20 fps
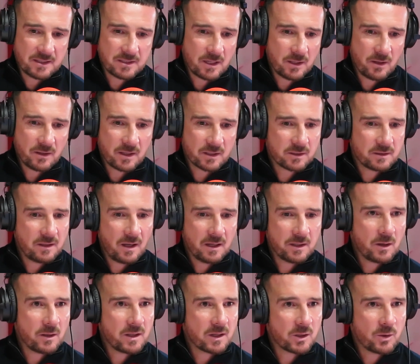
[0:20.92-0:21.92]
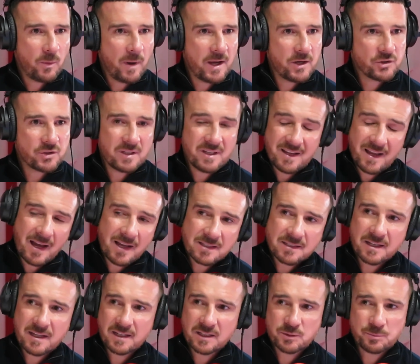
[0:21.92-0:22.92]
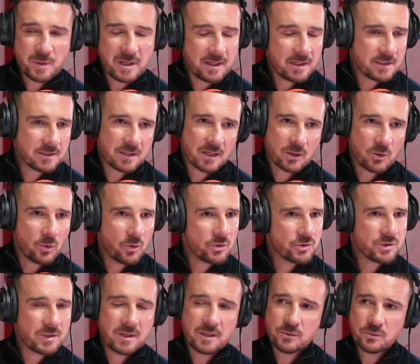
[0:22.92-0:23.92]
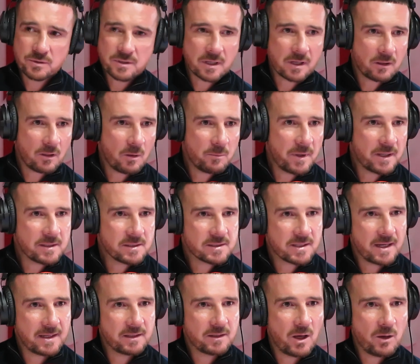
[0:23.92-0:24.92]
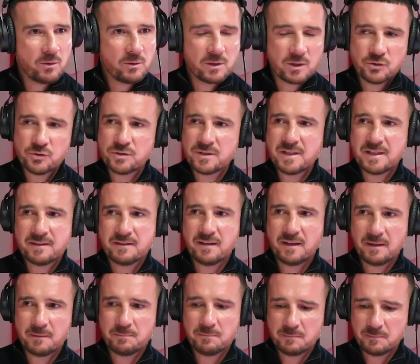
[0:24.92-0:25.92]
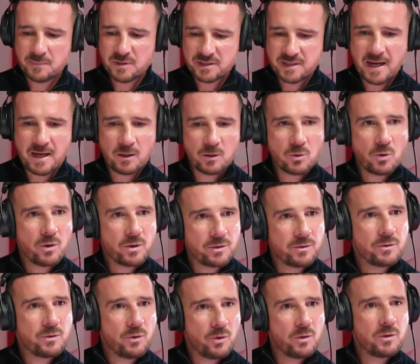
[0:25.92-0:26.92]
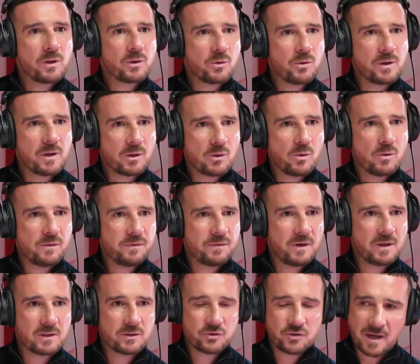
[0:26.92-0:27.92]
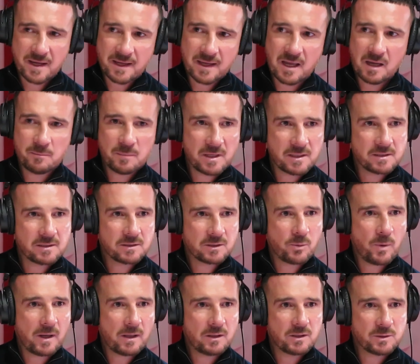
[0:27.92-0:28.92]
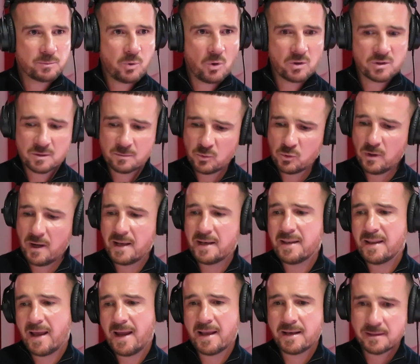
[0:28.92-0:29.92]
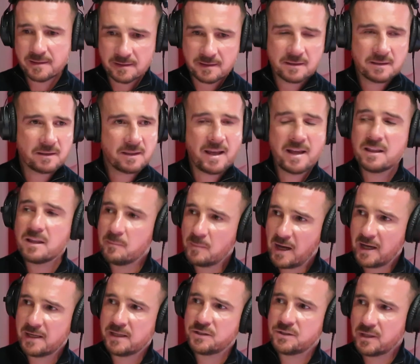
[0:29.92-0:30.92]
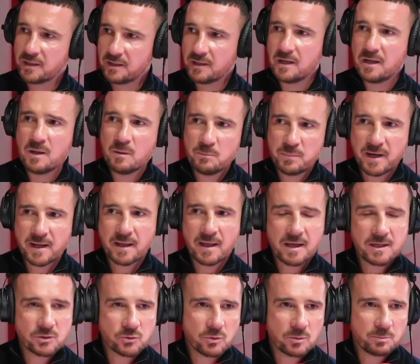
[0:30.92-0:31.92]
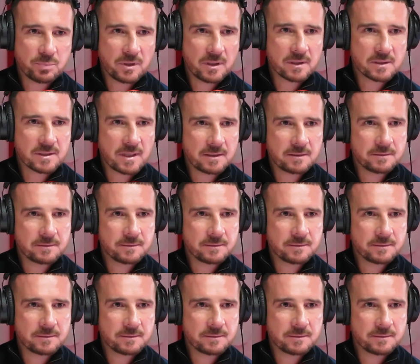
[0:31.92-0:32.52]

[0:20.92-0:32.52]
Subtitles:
that's another question. He has got experience of coaching. He knows the club inside out. They just need to settle on who they're going to go for, try and get him in as quickly as possible, and then let the manager bring his own players